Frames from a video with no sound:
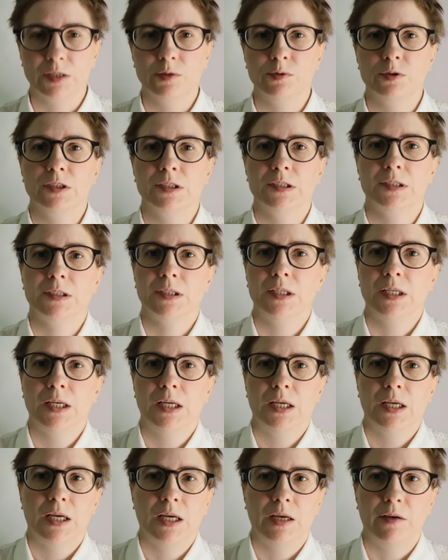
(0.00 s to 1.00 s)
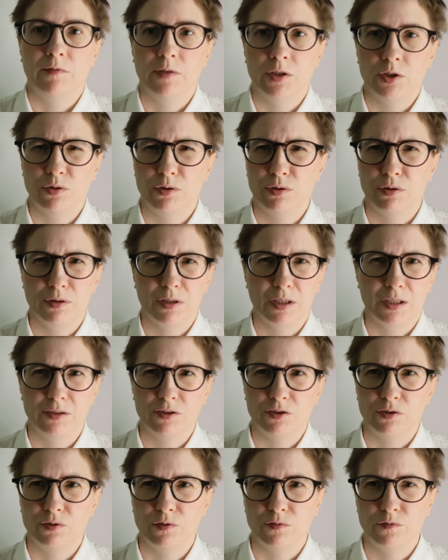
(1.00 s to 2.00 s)
I was having all
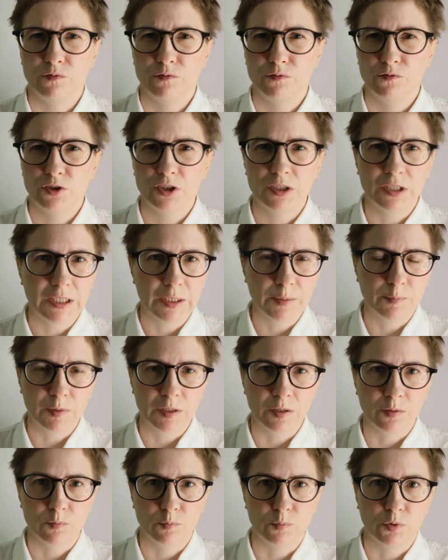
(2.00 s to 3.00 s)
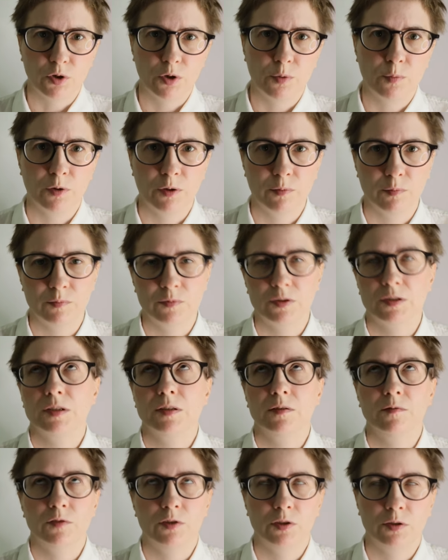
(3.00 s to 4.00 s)
kinds of sleeping problems,
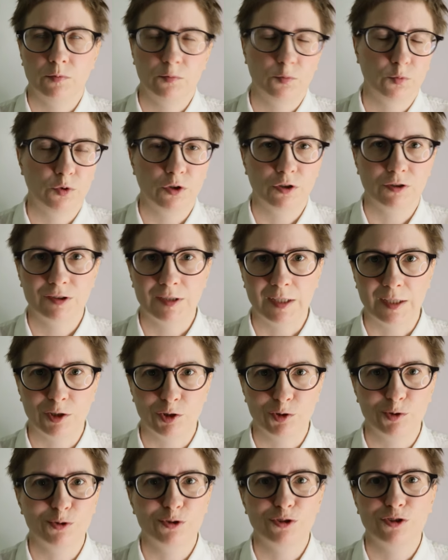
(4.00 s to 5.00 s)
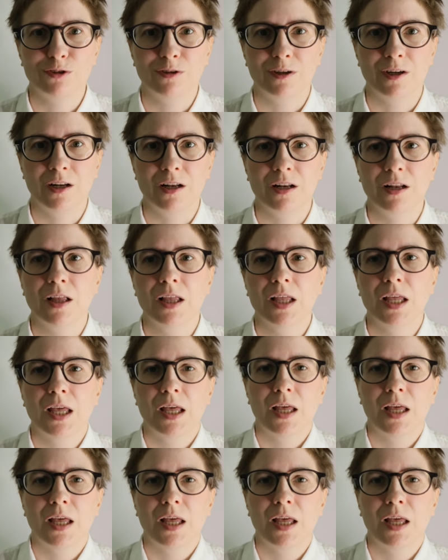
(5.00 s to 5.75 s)
even worse than usual.